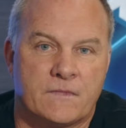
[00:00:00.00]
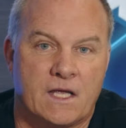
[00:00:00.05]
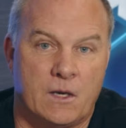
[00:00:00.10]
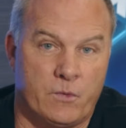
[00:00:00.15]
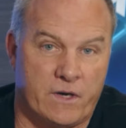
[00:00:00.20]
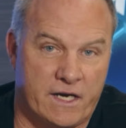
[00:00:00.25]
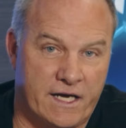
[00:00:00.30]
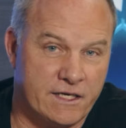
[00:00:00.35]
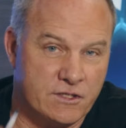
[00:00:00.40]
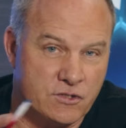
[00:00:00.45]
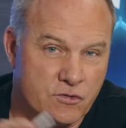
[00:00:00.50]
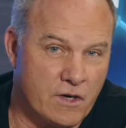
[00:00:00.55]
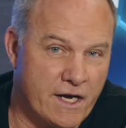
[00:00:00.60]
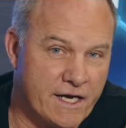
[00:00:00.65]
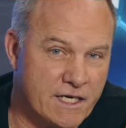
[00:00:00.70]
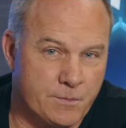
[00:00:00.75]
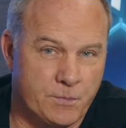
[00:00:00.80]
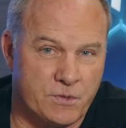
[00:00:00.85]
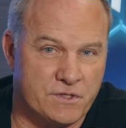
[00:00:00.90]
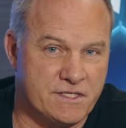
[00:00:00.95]
And when I
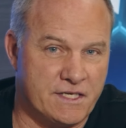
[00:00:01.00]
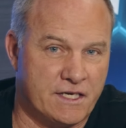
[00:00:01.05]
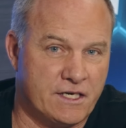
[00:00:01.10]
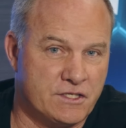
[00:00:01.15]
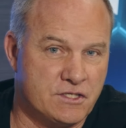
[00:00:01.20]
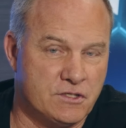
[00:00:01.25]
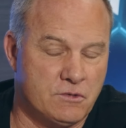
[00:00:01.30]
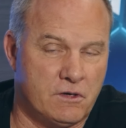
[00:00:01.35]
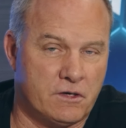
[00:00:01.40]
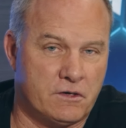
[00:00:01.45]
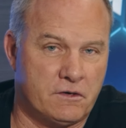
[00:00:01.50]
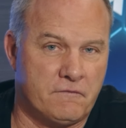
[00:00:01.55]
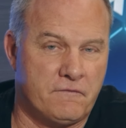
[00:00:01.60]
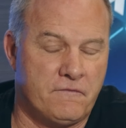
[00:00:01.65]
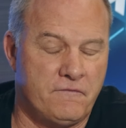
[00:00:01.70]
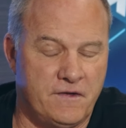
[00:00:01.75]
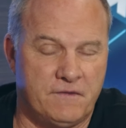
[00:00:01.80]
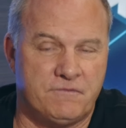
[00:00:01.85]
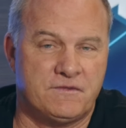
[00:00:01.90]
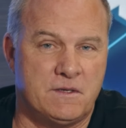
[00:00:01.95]
tried to present a
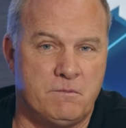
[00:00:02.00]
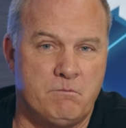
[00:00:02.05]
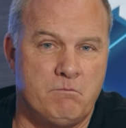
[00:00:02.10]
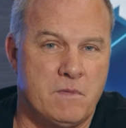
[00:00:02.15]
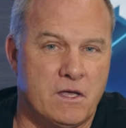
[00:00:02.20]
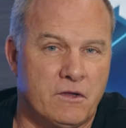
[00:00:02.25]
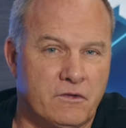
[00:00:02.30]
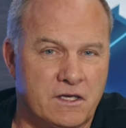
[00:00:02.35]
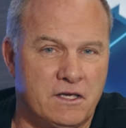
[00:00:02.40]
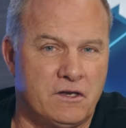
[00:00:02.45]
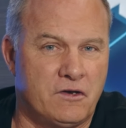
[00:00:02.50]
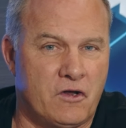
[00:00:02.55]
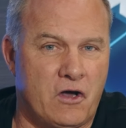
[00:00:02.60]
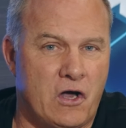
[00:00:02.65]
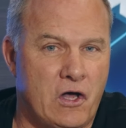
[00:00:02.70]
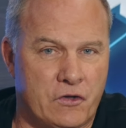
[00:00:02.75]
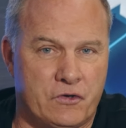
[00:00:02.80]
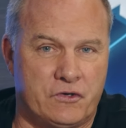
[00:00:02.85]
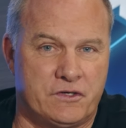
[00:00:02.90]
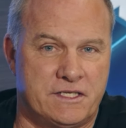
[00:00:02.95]
$250 million
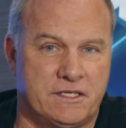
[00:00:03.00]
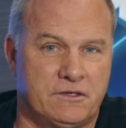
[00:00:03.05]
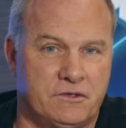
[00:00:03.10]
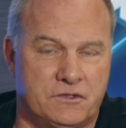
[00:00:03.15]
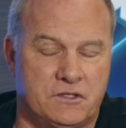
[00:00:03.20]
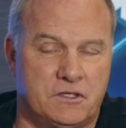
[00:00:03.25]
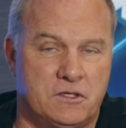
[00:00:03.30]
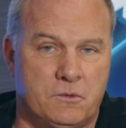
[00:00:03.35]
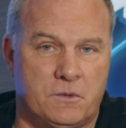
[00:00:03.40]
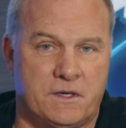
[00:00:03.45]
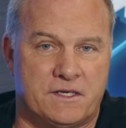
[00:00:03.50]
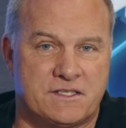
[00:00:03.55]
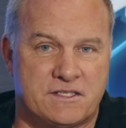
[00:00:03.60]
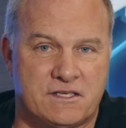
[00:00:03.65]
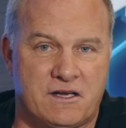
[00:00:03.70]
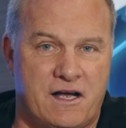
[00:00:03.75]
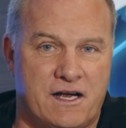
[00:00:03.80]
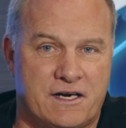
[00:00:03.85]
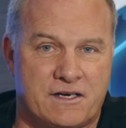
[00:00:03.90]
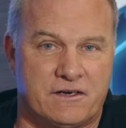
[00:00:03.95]
deal to U.S.
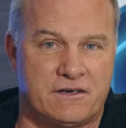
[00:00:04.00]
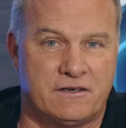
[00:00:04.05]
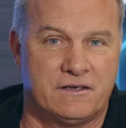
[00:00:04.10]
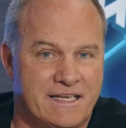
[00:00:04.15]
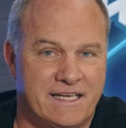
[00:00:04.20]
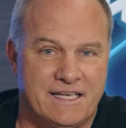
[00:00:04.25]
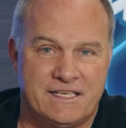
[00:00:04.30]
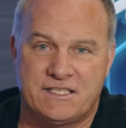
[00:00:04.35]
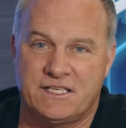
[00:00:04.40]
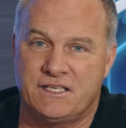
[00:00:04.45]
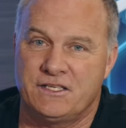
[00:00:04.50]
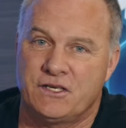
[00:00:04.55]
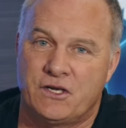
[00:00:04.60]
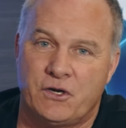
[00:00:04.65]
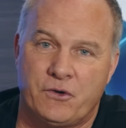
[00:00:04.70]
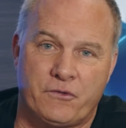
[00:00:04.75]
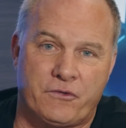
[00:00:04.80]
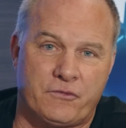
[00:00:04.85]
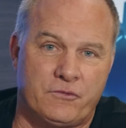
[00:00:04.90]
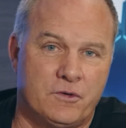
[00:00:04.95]
Soccer, it didn't
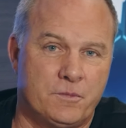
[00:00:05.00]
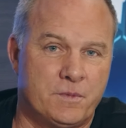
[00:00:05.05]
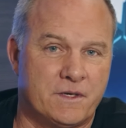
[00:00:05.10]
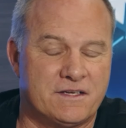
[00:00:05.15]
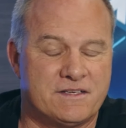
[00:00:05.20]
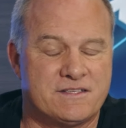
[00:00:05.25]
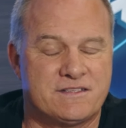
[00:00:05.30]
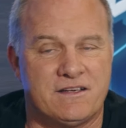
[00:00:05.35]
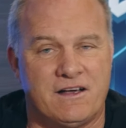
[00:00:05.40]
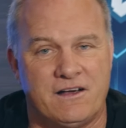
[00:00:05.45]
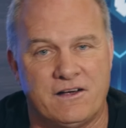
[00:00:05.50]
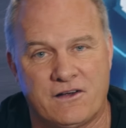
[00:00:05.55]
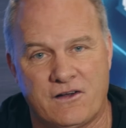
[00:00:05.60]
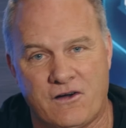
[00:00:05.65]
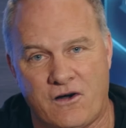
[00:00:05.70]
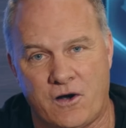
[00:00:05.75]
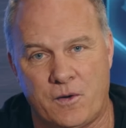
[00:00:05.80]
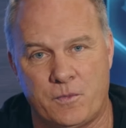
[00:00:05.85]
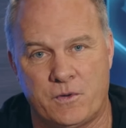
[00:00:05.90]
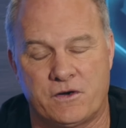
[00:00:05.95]
go through because Don
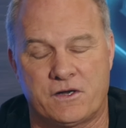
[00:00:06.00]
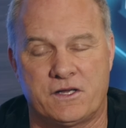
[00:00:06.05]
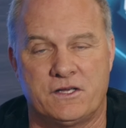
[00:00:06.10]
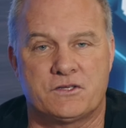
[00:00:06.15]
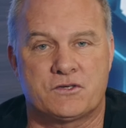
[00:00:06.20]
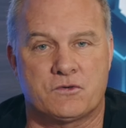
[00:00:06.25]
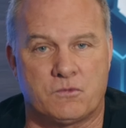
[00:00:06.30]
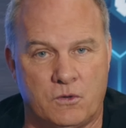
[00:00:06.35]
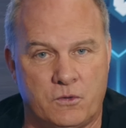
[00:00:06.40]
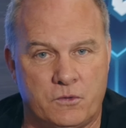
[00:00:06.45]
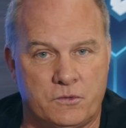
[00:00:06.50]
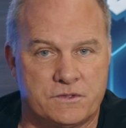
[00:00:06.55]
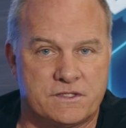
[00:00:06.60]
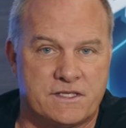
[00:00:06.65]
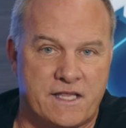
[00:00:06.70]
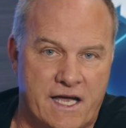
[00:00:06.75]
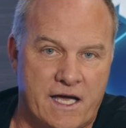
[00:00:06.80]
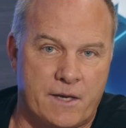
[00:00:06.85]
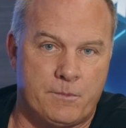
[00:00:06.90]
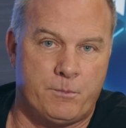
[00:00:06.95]
Garber controls
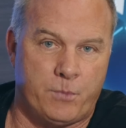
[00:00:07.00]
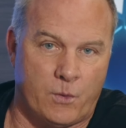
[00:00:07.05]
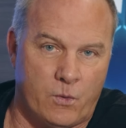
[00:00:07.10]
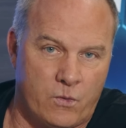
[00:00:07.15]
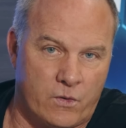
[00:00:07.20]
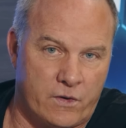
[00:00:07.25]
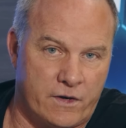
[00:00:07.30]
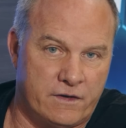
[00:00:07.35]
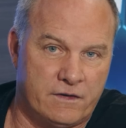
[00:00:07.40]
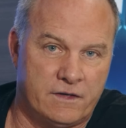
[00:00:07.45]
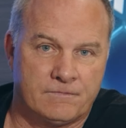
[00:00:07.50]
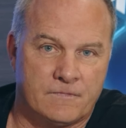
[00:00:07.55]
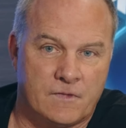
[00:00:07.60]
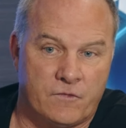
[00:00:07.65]
that board.